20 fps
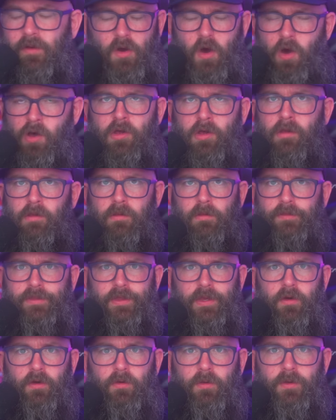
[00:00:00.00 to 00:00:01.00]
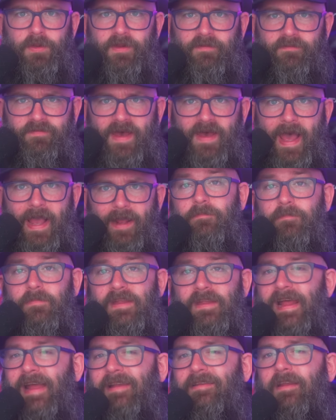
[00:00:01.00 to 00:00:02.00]
all the gold, in fact.
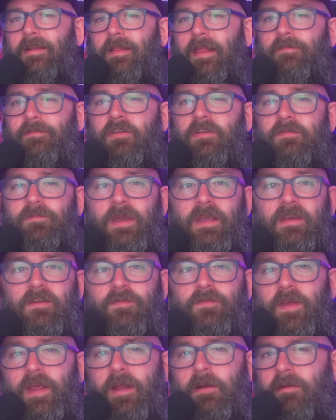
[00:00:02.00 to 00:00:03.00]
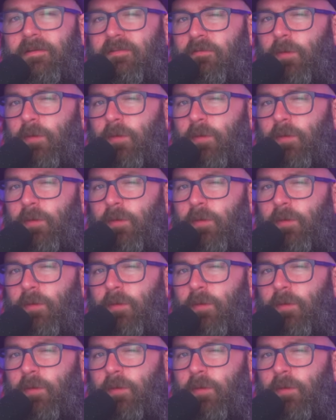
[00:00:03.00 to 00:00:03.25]
The 1911's biggest fear is